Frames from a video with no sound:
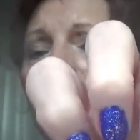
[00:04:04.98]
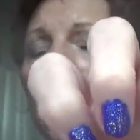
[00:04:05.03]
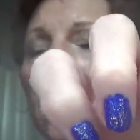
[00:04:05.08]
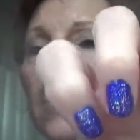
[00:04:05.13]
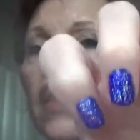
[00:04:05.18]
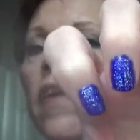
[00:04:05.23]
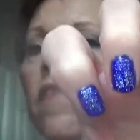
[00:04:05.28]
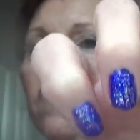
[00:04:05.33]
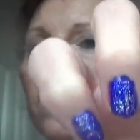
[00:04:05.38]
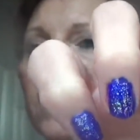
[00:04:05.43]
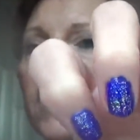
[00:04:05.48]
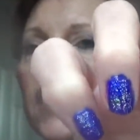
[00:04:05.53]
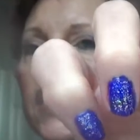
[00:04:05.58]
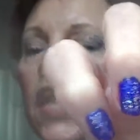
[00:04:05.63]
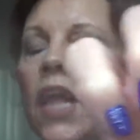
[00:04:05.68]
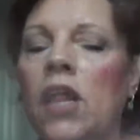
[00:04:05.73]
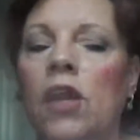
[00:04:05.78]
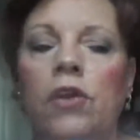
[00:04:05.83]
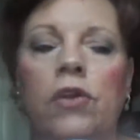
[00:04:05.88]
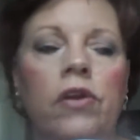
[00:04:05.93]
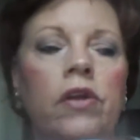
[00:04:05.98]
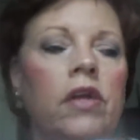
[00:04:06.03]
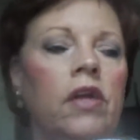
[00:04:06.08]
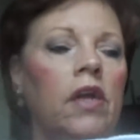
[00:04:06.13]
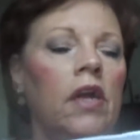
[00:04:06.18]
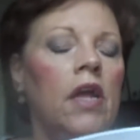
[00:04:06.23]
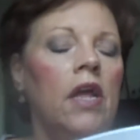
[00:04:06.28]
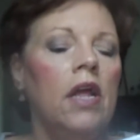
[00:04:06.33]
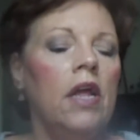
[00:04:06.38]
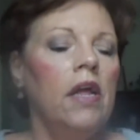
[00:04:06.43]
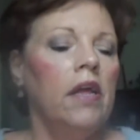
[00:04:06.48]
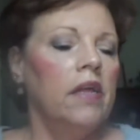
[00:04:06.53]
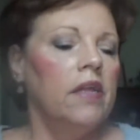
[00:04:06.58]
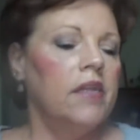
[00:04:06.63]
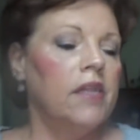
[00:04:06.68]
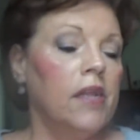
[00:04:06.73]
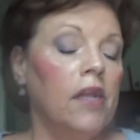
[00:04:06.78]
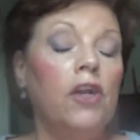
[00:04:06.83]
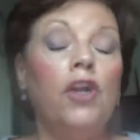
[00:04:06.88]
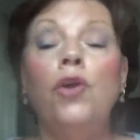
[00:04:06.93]
I love this color.
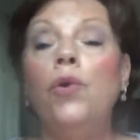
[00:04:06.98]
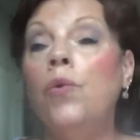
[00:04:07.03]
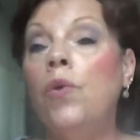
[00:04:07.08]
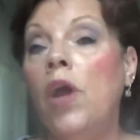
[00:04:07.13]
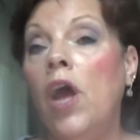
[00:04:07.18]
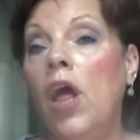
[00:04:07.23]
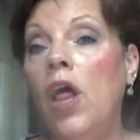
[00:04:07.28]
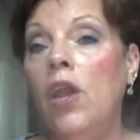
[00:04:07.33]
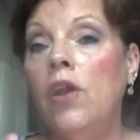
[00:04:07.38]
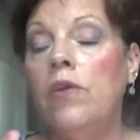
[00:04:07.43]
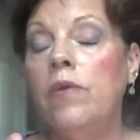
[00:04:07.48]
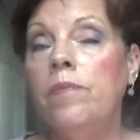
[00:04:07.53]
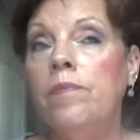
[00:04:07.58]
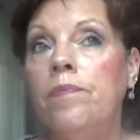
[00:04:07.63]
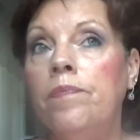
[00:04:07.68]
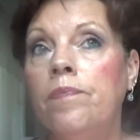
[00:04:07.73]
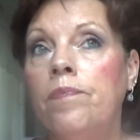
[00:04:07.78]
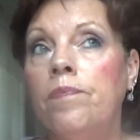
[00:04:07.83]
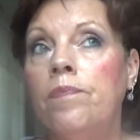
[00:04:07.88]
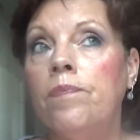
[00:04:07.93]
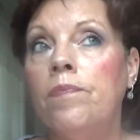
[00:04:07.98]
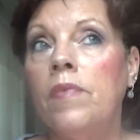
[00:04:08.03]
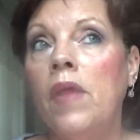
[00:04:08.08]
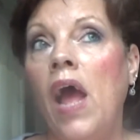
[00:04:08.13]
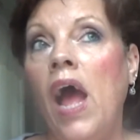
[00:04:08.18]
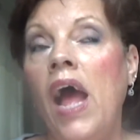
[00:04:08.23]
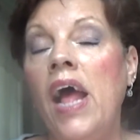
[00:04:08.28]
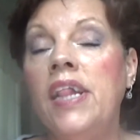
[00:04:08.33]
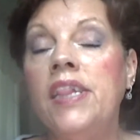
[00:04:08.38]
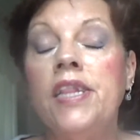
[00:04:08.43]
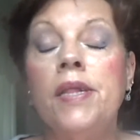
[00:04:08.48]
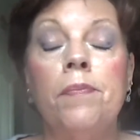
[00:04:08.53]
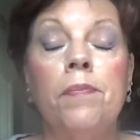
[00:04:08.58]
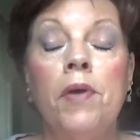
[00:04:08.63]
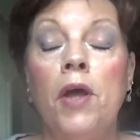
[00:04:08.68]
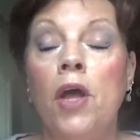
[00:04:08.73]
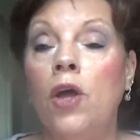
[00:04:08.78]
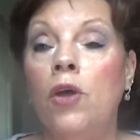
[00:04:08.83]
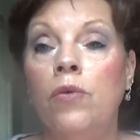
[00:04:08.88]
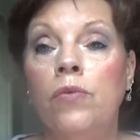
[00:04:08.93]
It's a new color, I
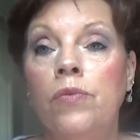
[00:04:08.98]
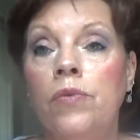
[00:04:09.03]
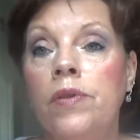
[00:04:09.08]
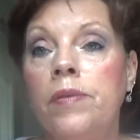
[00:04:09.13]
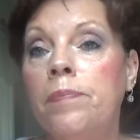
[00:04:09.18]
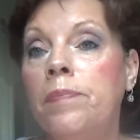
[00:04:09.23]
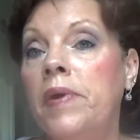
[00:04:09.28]
suppose.